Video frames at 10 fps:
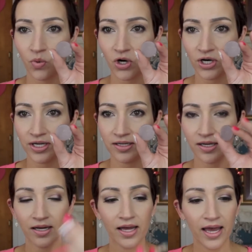
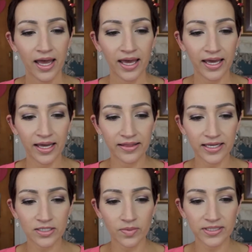Wood. And
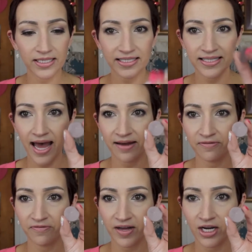this one's a
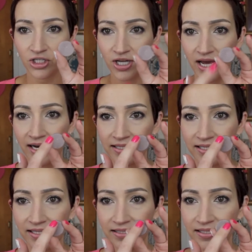satin finish and
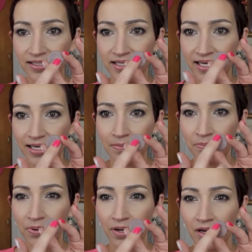it's a deep,